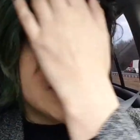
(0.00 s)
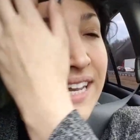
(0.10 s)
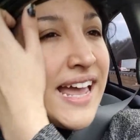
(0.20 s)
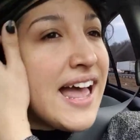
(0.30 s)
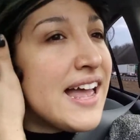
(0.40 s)

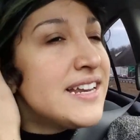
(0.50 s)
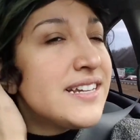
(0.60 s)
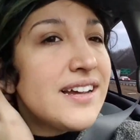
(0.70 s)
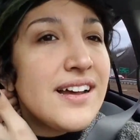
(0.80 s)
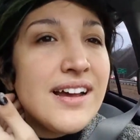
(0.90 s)

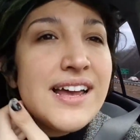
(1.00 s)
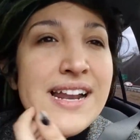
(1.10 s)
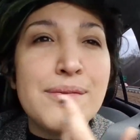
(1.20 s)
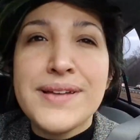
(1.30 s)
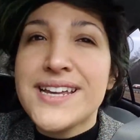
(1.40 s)
and
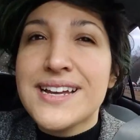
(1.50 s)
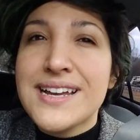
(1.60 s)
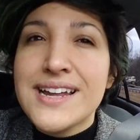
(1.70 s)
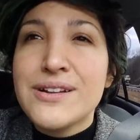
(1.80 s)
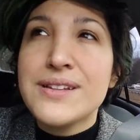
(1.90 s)
I'm like,
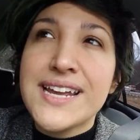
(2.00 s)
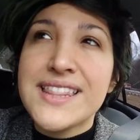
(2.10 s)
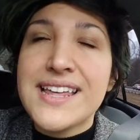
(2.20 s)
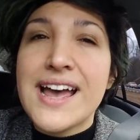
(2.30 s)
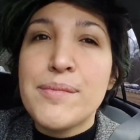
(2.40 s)
I don't
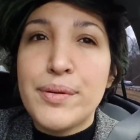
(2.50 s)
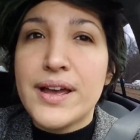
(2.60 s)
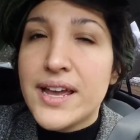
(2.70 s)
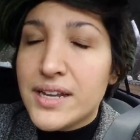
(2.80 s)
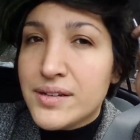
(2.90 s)
like that,
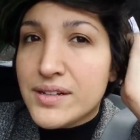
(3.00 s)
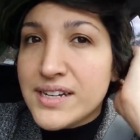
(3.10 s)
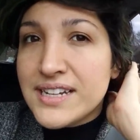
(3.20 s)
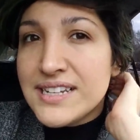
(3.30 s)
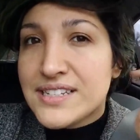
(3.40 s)
but
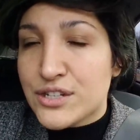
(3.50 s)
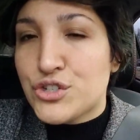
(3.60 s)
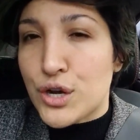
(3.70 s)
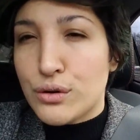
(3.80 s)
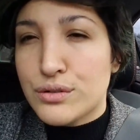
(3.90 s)
it's a
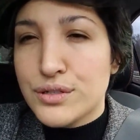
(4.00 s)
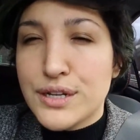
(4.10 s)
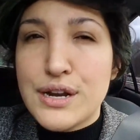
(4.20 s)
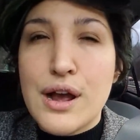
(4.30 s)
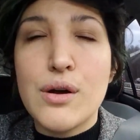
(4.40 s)
joke,
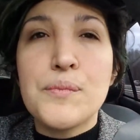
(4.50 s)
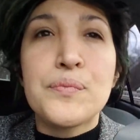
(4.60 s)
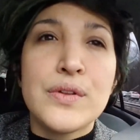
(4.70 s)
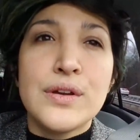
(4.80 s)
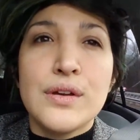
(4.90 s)
you know.
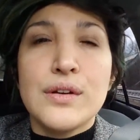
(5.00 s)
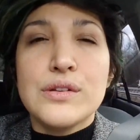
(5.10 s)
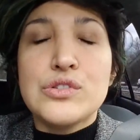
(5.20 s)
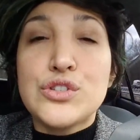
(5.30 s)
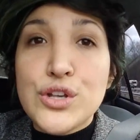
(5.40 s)

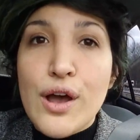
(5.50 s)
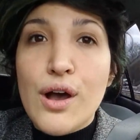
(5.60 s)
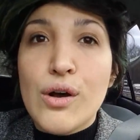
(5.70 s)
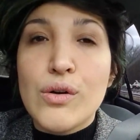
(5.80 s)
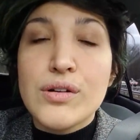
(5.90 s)
So,
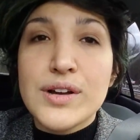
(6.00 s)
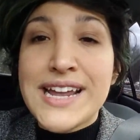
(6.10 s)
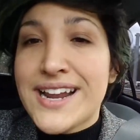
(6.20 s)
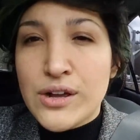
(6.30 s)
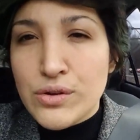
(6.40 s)

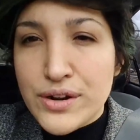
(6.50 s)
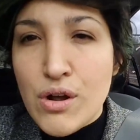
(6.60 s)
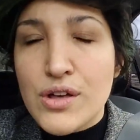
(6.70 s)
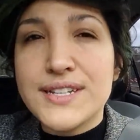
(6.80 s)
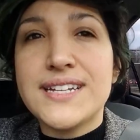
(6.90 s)
and I go there
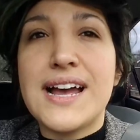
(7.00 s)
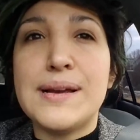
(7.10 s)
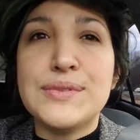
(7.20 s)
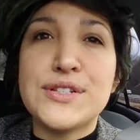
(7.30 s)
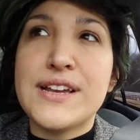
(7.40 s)
all the
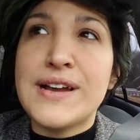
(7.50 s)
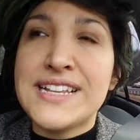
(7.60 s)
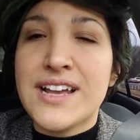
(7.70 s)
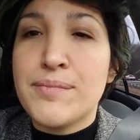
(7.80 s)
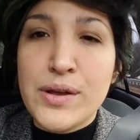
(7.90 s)
time, so
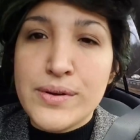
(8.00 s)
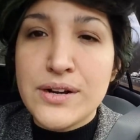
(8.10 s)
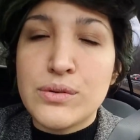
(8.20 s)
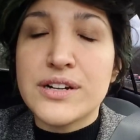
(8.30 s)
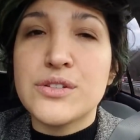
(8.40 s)
it's on my way
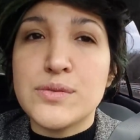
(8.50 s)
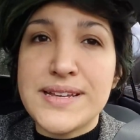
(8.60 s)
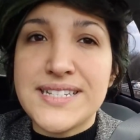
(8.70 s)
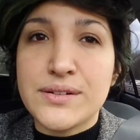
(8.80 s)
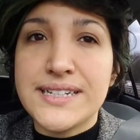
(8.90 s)
to work, so it
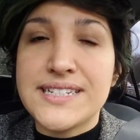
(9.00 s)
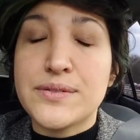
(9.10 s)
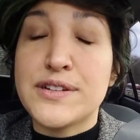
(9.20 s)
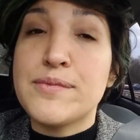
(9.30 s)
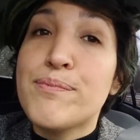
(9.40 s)
makes it really
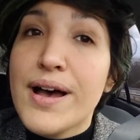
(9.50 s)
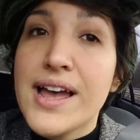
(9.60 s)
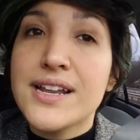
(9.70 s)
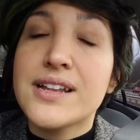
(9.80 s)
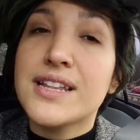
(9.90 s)
easy for me.
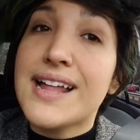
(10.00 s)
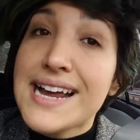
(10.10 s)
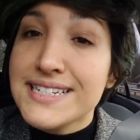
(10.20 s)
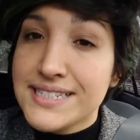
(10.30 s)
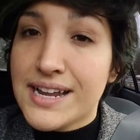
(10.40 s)
But the
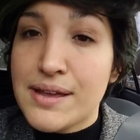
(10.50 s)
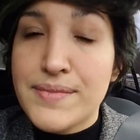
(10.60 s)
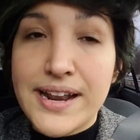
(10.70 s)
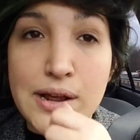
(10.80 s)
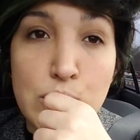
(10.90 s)
last time
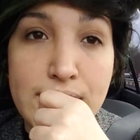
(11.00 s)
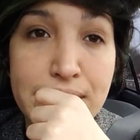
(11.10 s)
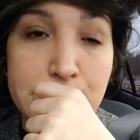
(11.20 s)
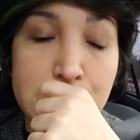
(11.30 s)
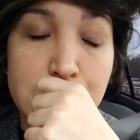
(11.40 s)
that I
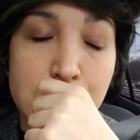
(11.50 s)
went,